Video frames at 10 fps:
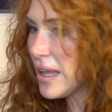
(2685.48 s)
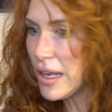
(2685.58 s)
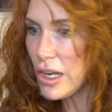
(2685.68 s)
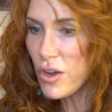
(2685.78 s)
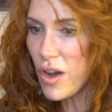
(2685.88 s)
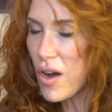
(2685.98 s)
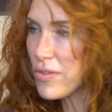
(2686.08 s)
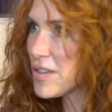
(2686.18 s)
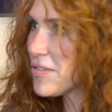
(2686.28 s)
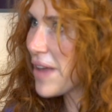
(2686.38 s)
look
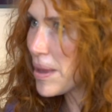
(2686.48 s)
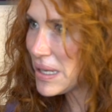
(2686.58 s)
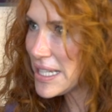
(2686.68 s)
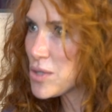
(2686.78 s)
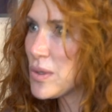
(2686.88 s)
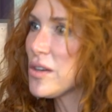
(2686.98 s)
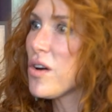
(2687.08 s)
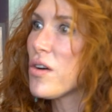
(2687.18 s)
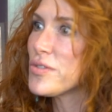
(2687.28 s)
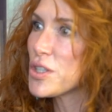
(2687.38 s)
after families. We look
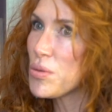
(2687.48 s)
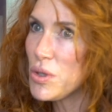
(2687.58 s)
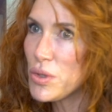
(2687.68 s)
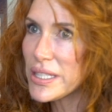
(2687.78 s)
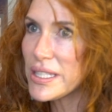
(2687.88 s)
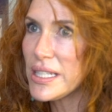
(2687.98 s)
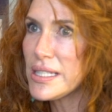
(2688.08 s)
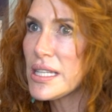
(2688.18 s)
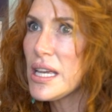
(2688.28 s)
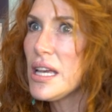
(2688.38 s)
after
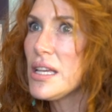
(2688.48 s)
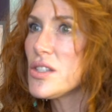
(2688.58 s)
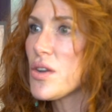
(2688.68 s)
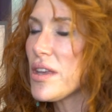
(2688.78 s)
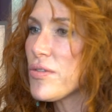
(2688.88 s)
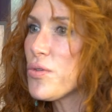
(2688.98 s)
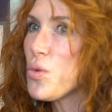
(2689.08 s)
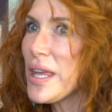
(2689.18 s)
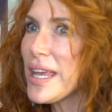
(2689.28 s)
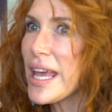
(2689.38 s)
communities. So if
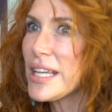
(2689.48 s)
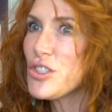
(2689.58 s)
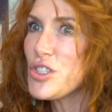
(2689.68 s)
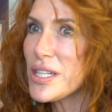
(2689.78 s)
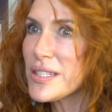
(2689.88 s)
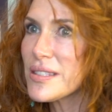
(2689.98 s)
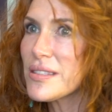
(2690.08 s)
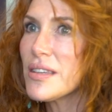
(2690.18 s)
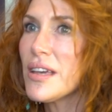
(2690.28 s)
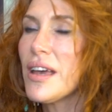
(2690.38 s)
we
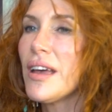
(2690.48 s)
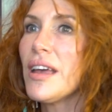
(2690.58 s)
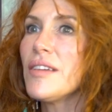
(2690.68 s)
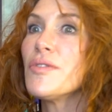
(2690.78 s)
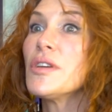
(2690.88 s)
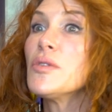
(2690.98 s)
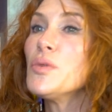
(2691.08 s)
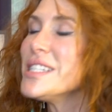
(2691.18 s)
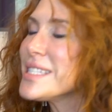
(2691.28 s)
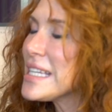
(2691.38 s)
just
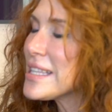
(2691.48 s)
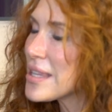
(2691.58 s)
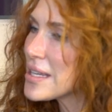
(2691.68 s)
need